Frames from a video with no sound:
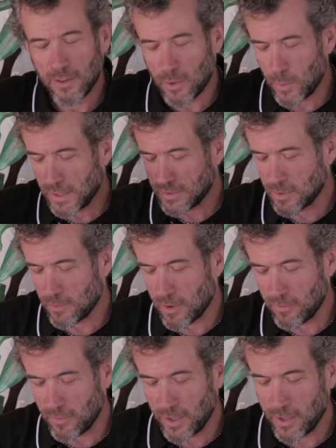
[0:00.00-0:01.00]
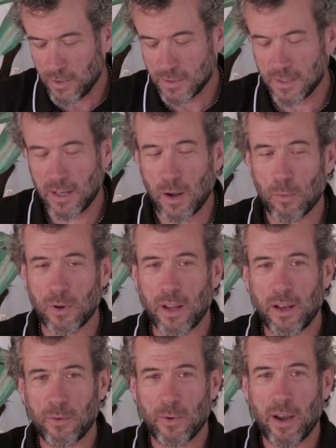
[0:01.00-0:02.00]
the rest of our videos and how we're
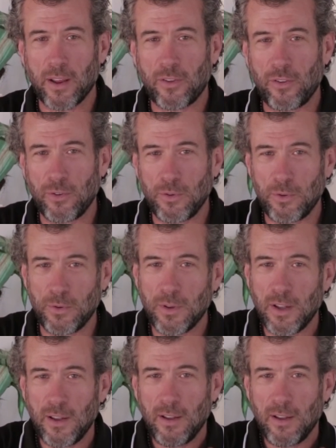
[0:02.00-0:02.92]
getting ready to